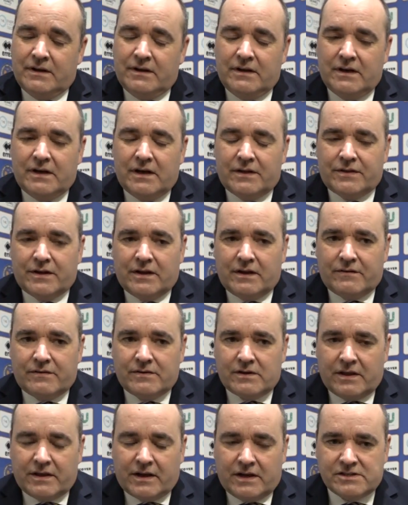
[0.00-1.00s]
Yeah, I think
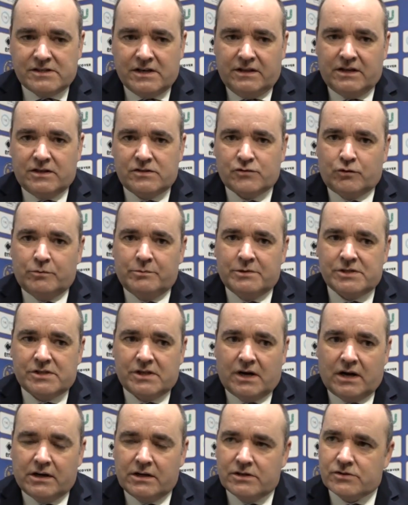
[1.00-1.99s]
I said this from the start,